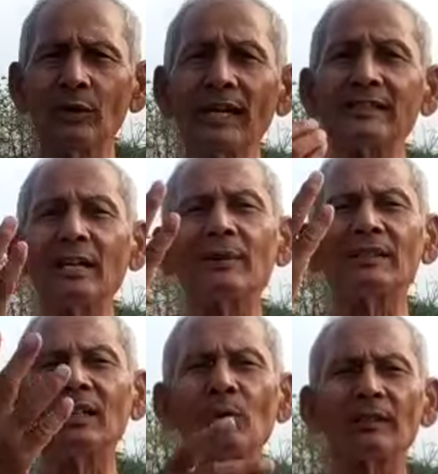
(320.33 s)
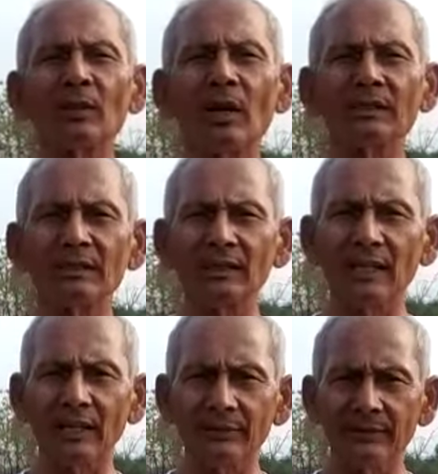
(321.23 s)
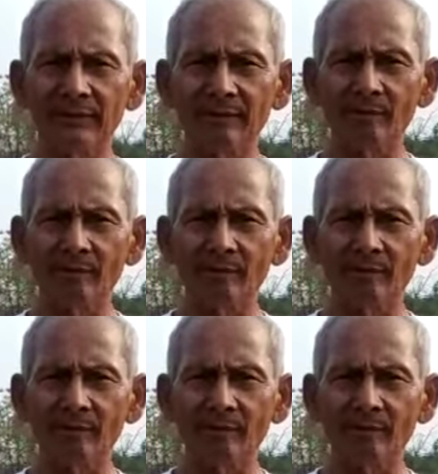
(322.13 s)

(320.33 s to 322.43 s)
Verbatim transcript: to get everything what they wanted in life.